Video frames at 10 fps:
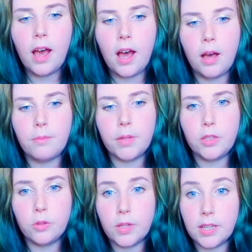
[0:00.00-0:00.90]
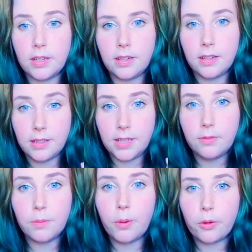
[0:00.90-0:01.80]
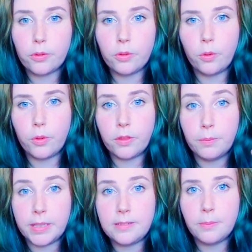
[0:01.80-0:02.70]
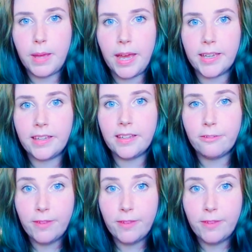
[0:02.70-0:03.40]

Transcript: um, you can leave the bottle or the blister pack